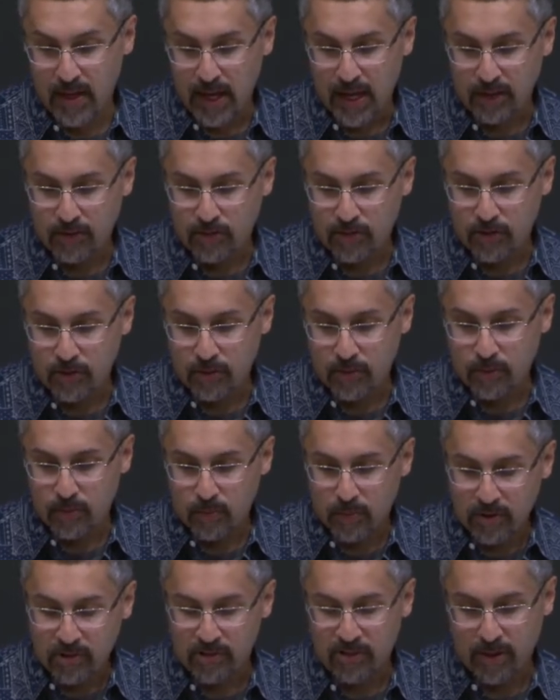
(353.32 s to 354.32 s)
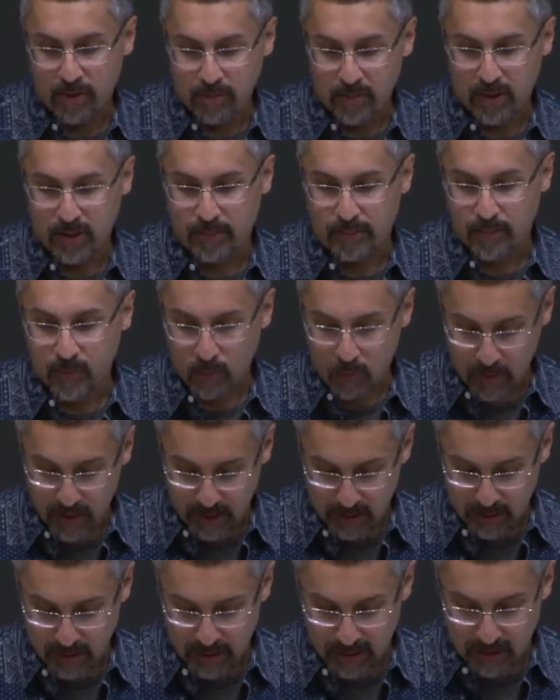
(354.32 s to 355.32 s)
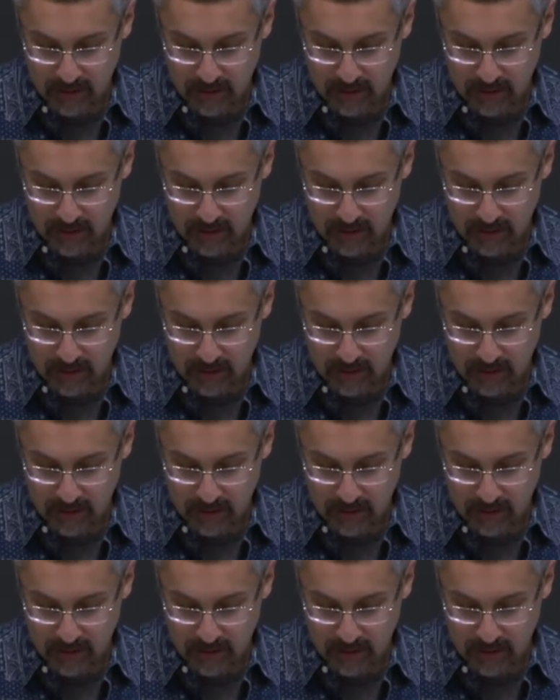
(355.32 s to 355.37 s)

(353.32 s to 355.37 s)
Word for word: And so what does that mean? Well,